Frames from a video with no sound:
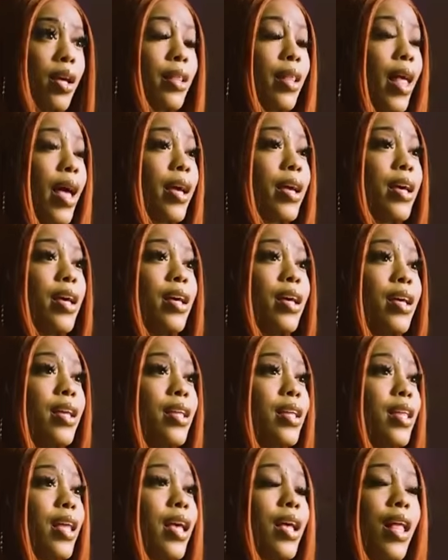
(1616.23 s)
Like,
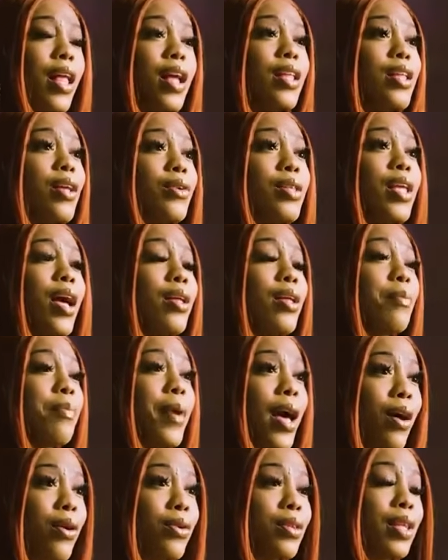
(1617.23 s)
it ain't no doubt
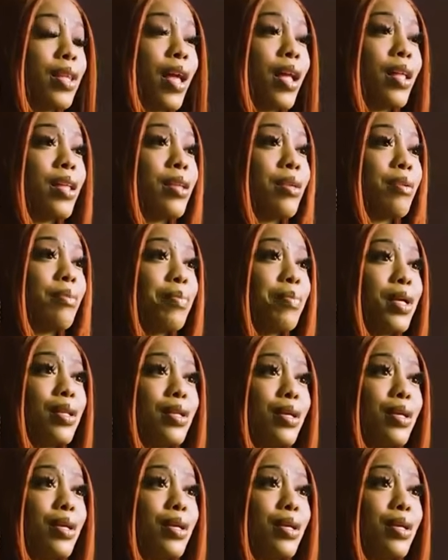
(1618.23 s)
about that P.